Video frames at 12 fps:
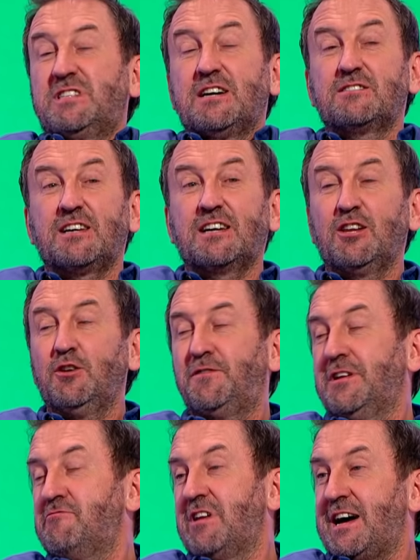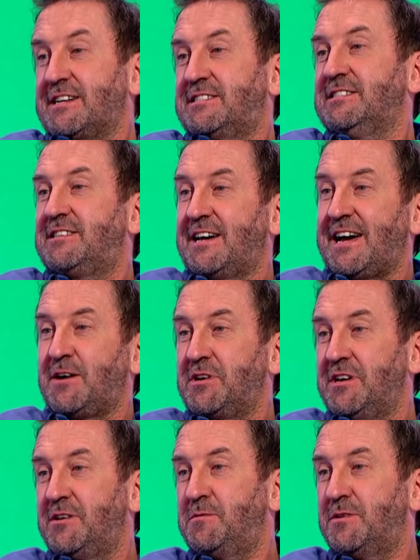sounds like a lovely, relaxing day out with
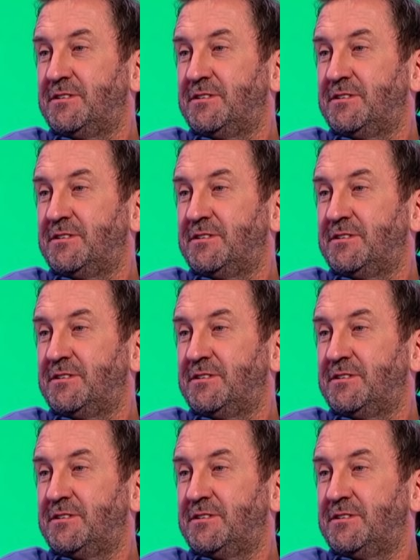you.